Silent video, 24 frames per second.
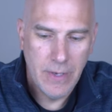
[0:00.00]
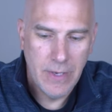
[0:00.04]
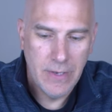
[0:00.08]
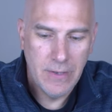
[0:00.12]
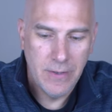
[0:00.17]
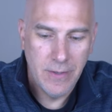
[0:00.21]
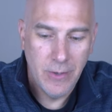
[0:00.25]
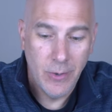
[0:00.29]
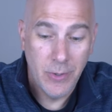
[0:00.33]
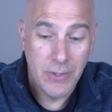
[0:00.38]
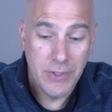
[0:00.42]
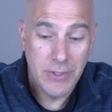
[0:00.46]

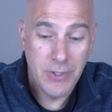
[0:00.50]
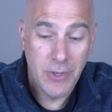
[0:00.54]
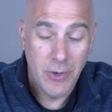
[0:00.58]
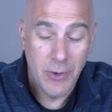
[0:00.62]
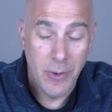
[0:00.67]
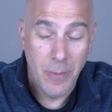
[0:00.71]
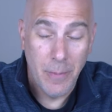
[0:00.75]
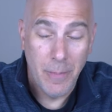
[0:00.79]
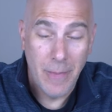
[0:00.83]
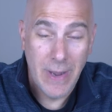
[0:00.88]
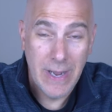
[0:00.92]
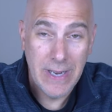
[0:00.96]
no
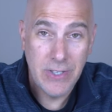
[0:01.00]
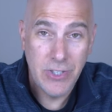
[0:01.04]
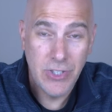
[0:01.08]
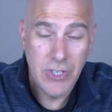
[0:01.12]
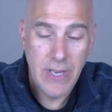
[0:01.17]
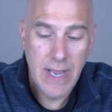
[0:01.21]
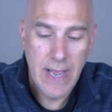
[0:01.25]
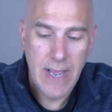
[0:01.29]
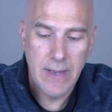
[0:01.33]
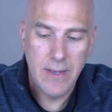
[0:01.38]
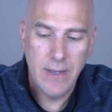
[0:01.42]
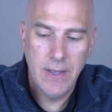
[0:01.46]
external mic
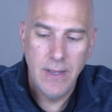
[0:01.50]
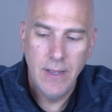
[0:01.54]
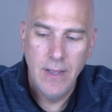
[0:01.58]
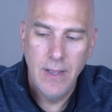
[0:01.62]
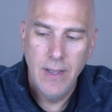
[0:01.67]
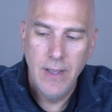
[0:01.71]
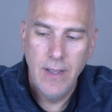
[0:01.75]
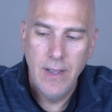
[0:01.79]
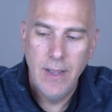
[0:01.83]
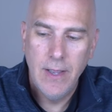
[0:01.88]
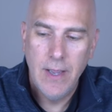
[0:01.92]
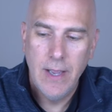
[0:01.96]
jack
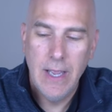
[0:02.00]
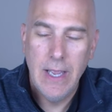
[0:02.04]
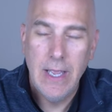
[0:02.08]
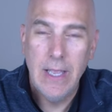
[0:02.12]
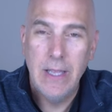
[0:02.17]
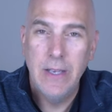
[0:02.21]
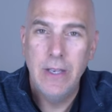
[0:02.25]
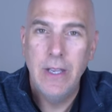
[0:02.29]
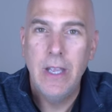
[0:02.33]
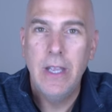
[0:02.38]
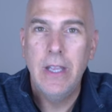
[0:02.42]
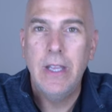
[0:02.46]

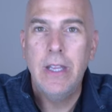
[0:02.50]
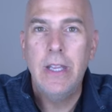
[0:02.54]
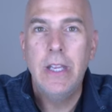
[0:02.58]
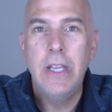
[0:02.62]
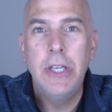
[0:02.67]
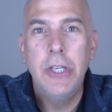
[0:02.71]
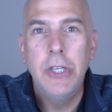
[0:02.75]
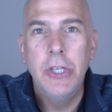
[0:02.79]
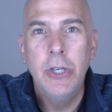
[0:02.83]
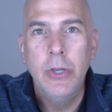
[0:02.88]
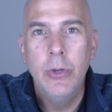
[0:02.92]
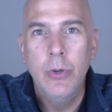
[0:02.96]
and a
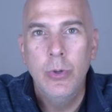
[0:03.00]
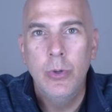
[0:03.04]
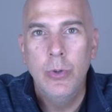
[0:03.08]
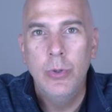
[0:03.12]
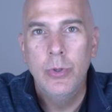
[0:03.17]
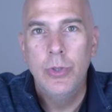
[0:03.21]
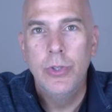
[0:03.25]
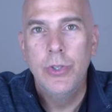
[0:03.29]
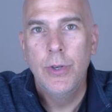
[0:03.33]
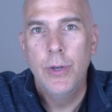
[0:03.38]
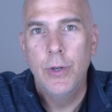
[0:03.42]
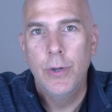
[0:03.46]

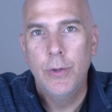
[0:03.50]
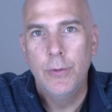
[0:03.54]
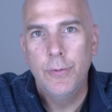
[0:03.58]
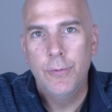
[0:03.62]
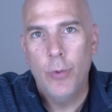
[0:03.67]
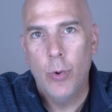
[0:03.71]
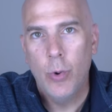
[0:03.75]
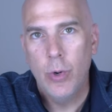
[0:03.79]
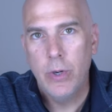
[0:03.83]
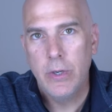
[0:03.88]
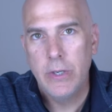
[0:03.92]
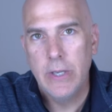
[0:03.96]
huge
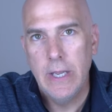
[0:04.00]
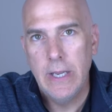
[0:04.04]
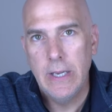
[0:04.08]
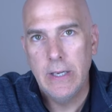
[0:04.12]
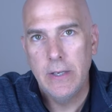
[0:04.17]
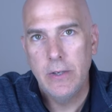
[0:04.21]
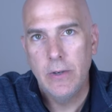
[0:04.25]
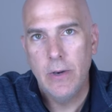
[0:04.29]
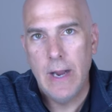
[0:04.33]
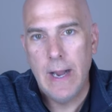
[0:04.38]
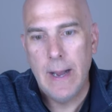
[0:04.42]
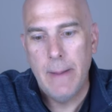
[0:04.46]

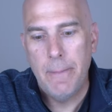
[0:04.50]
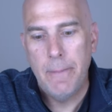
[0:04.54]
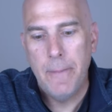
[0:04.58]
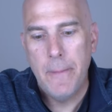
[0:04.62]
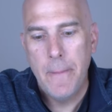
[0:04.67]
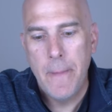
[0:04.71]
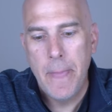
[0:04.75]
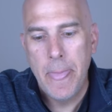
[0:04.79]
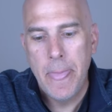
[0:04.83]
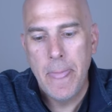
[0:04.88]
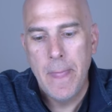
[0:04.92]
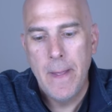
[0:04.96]
4K crop.
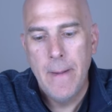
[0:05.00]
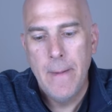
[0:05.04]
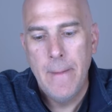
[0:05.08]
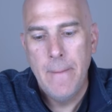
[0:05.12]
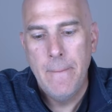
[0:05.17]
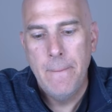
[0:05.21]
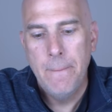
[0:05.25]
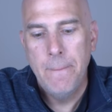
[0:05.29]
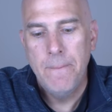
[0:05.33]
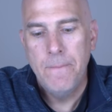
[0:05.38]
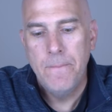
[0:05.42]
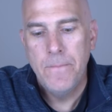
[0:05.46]

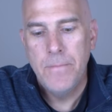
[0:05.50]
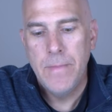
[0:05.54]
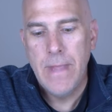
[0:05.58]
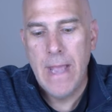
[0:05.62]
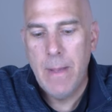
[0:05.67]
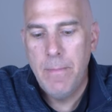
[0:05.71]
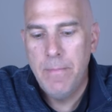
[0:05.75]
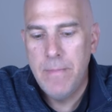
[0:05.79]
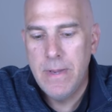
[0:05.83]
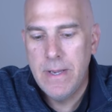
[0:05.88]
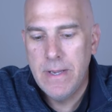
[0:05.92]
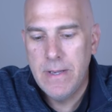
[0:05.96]

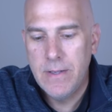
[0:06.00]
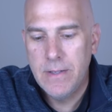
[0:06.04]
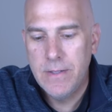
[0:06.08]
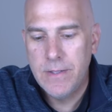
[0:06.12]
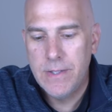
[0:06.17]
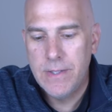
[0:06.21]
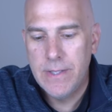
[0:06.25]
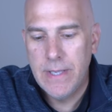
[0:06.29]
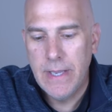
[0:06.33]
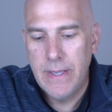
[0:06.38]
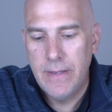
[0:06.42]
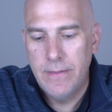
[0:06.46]
That being
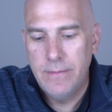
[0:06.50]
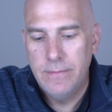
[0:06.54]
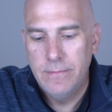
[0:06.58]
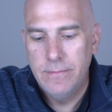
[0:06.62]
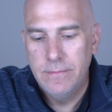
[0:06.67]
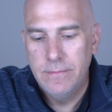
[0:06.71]
said,